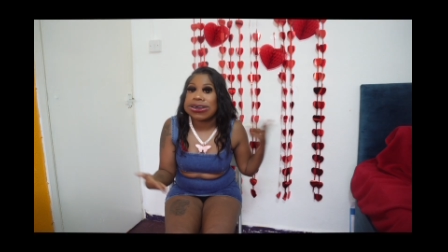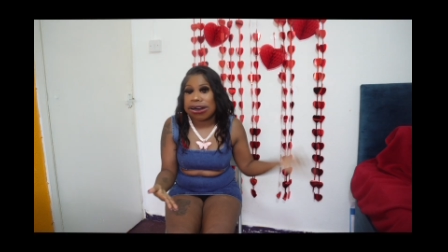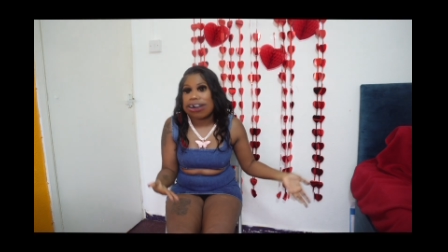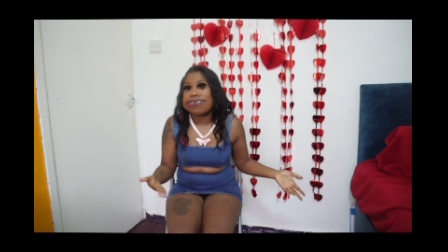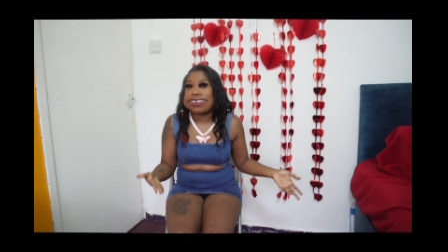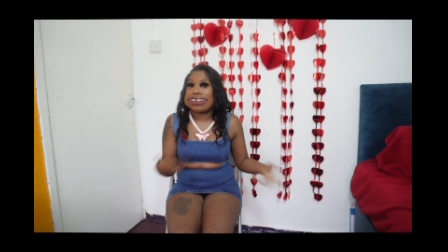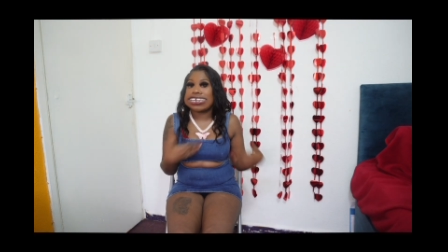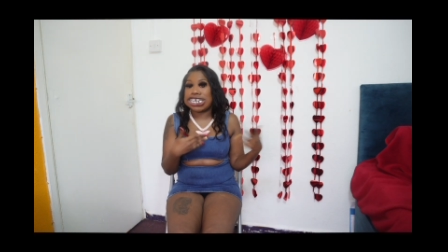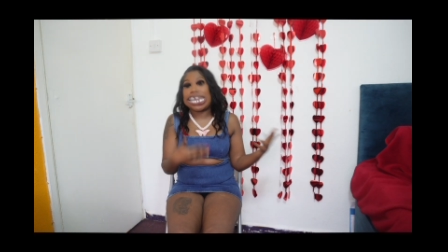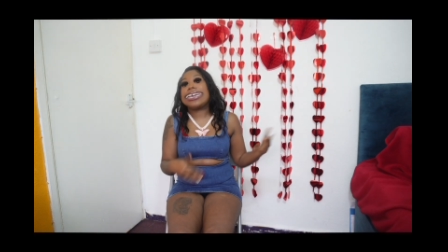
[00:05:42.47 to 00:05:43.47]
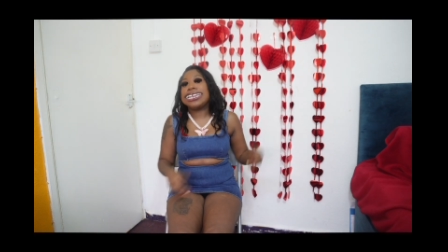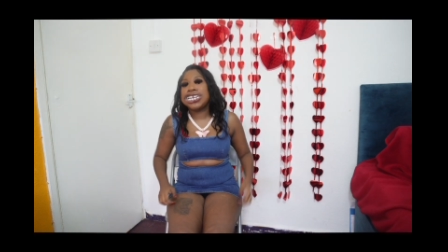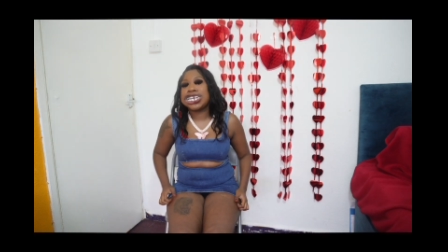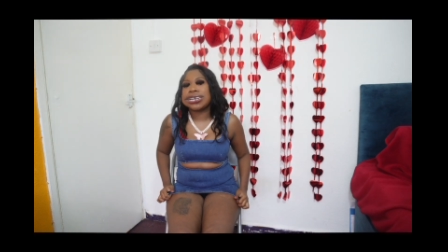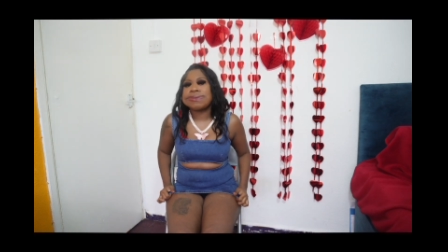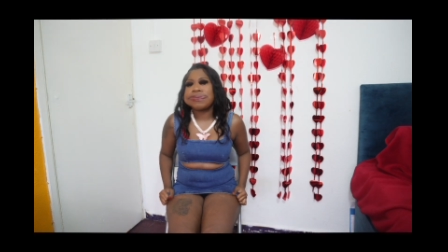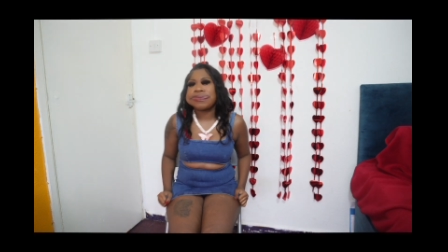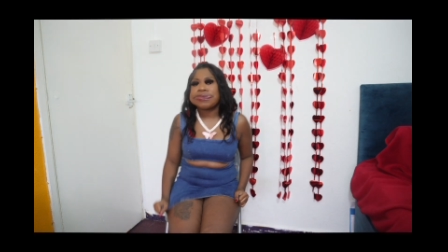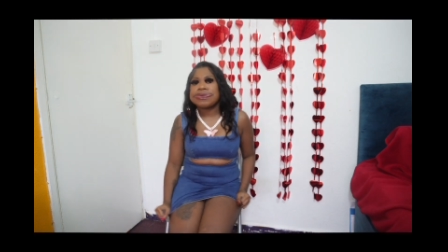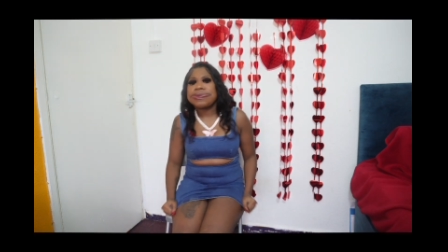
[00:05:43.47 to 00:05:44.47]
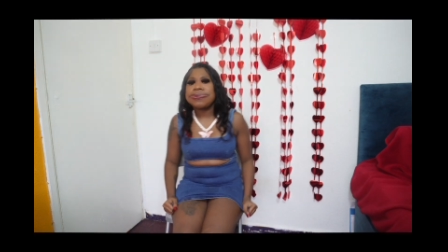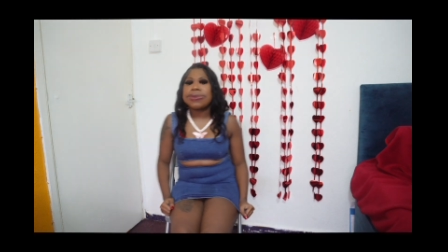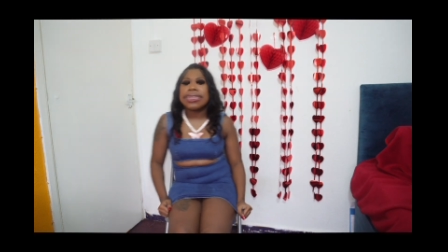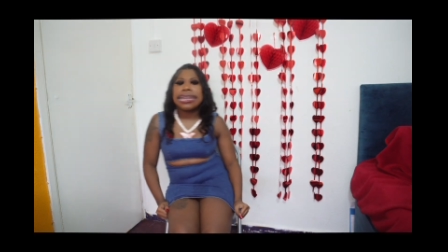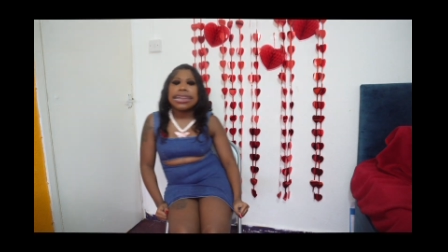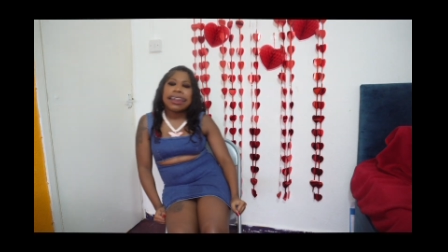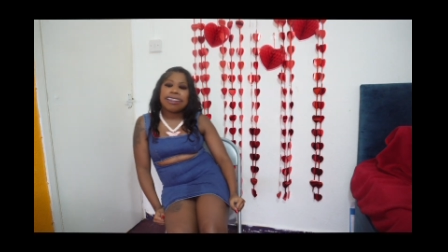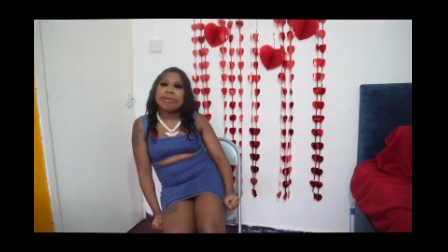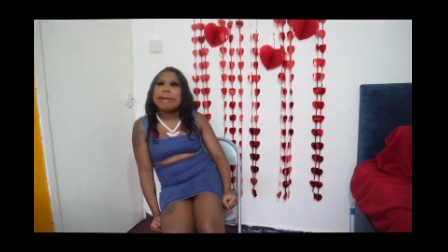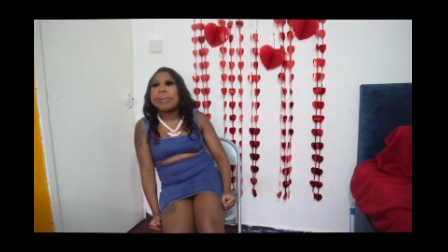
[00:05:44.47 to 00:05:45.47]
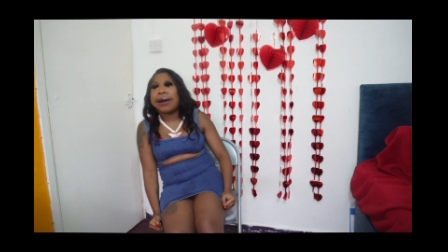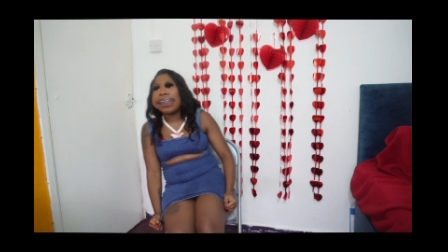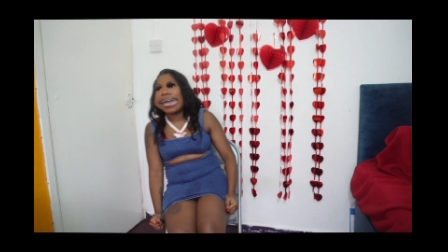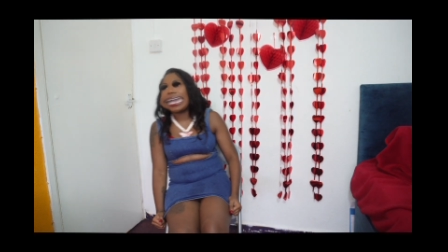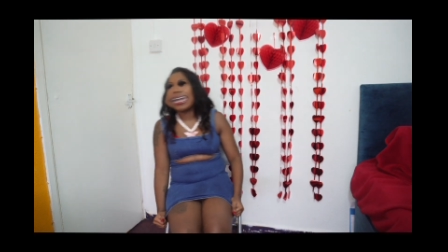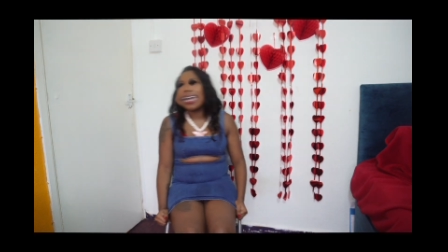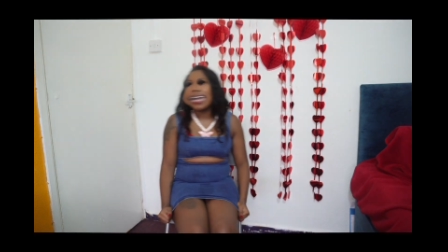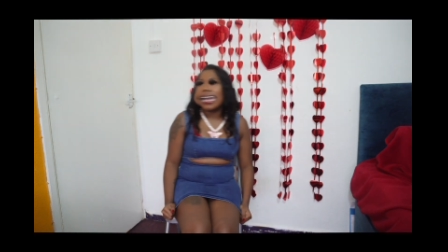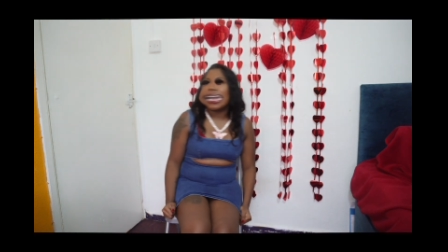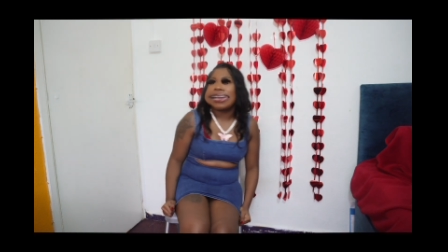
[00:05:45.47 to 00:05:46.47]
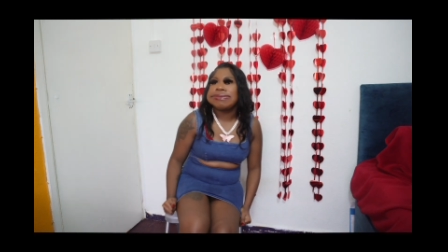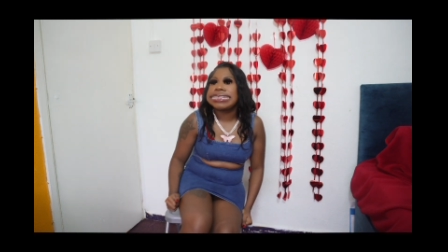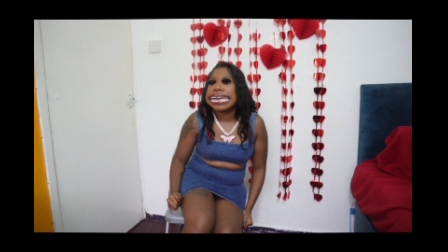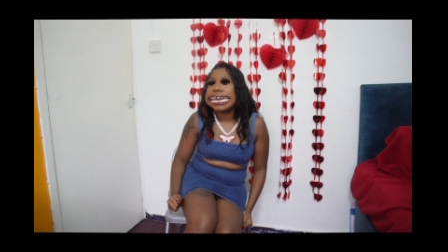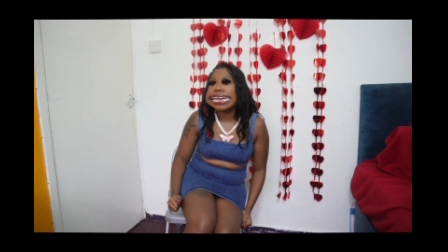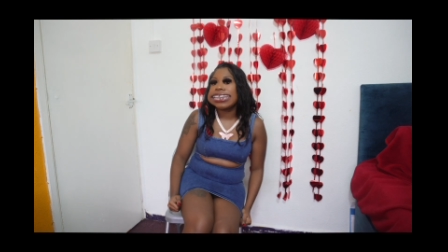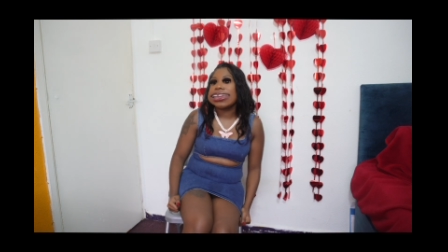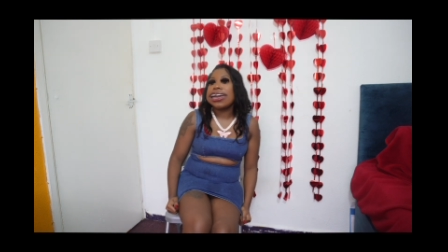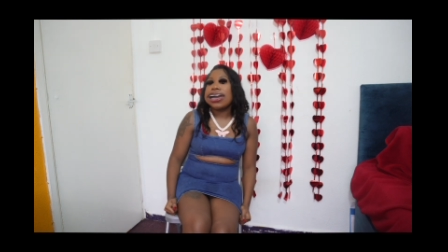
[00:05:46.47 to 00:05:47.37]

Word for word: i got off now to change i remember like him saying